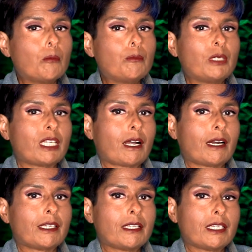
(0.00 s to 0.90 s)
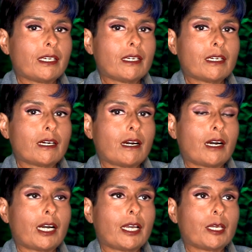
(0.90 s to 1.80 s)
but I think
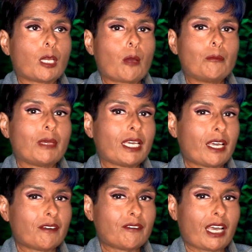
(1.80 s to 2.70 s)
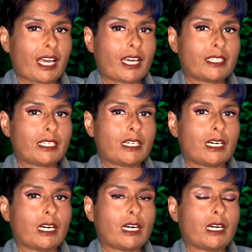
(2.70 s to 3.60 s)
I may have had
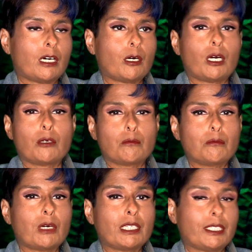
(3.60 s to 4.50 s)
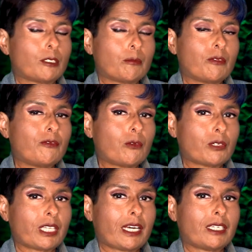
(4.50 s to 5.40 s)
a year
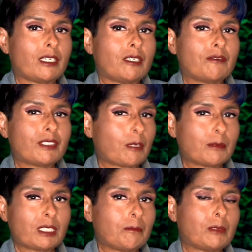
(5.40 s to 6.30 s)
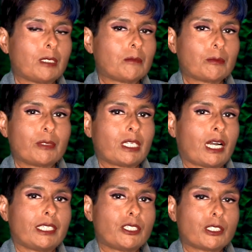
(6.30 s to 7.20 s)
before that of some symptoms, but
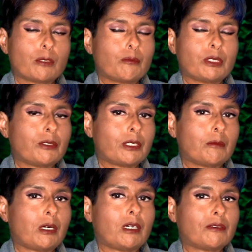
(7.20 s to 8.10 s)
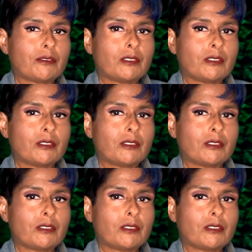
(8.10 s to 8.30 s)
I just blew them off.